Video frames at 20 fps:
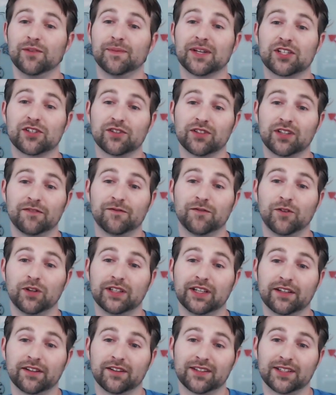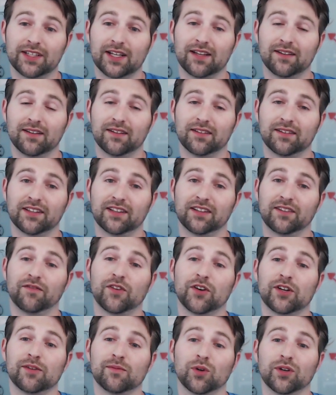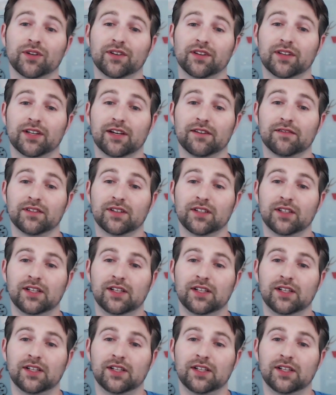and make sure they fully understand this because it's very important stuff.